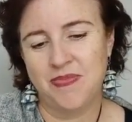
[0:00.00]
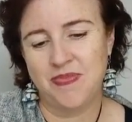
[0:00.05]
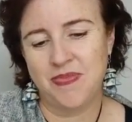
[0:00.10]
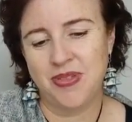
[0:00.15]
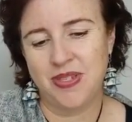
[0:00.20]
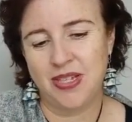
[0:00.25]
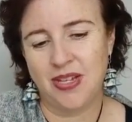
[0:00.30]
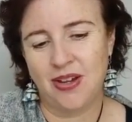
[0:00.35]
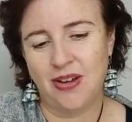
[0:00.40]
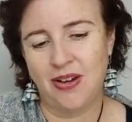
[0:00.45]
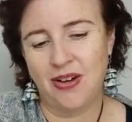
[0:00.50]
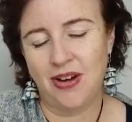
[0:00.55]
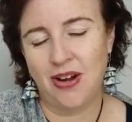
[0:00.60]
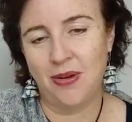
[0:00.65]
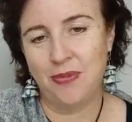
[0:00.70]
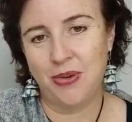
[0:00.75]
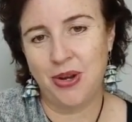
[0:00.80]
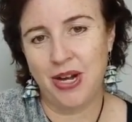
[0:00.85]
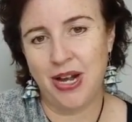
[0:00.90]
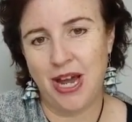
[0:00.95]
So
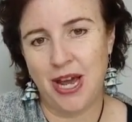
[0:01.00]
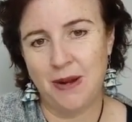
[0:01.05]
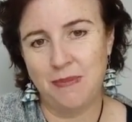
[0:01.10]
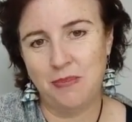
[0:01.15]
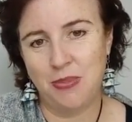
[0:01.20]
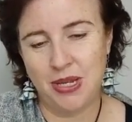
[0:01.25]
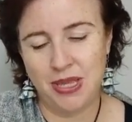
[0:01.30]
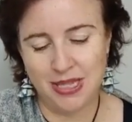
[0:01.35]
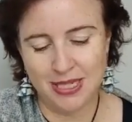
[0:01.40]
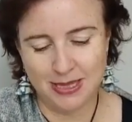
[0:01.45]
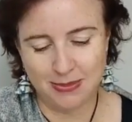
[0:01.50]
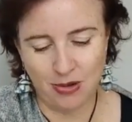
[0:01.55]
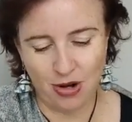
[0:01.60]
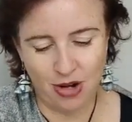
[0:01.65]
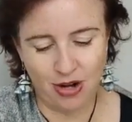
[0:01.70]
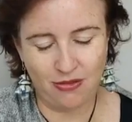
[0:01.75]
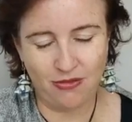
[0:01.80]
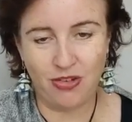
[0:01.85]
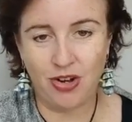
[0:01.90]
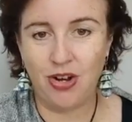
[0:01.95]
I'm going to unpin this
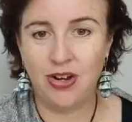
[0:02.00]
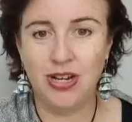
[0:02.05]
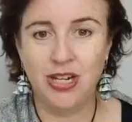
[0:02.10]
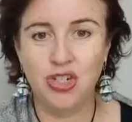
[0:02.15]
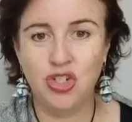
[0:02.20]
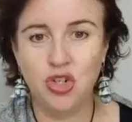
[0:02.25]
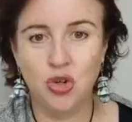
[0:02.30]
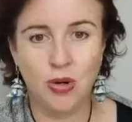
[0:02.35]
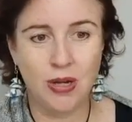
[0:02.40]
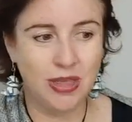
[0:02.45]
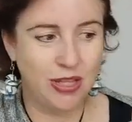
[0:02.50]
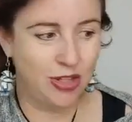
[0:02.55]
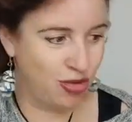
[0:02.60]
microphone, enjoy the